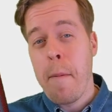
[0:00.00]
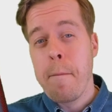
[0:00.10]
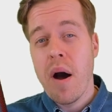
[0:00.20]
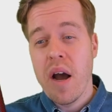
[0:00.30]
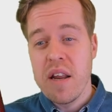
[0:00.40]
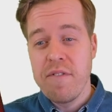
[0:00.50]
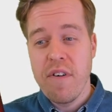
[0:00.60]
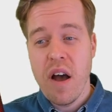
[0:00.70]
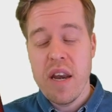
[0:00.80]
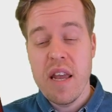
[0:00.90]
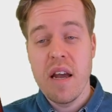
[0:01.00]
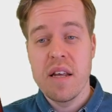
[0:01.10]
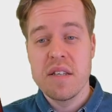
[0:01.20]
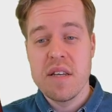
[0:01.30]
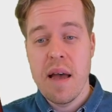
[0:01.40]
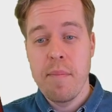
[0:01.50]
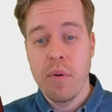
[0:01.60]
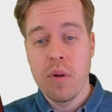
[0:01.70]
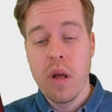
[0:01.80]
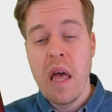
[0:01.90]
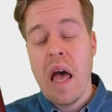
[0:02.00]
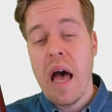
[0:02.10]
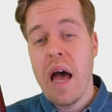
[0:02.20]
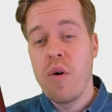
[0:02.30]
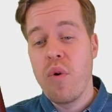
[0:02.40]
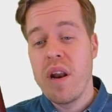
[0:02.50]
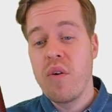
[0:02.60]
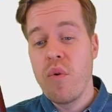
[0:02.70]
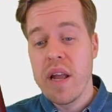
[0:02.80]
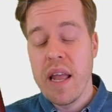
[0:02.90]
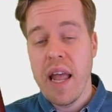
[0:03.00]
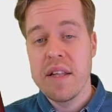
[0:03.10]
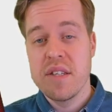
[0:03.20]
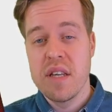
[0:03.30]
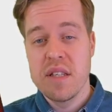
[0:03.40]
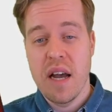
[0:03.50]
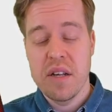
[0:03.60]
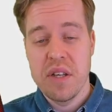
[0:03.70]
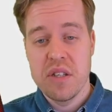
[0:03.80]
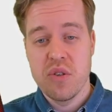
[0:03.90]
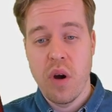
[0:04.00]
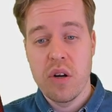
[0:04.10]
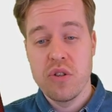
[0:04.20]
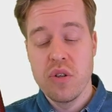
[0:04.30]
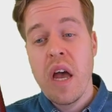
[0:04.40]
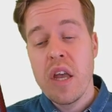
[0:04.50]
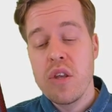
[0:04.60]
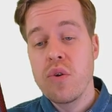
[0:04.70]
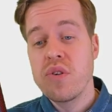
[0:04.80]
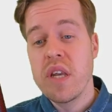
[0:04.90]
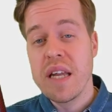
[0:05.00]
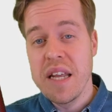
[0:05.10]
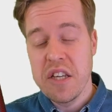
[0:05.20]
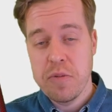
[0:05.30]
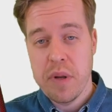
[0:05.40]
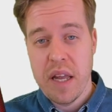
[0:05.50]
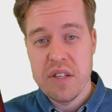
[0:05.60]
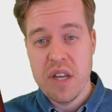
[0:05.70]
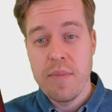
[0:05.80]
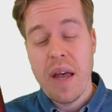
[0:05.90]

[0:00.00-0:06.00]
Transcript: by defining an example and rendering its syntactic structure using displace,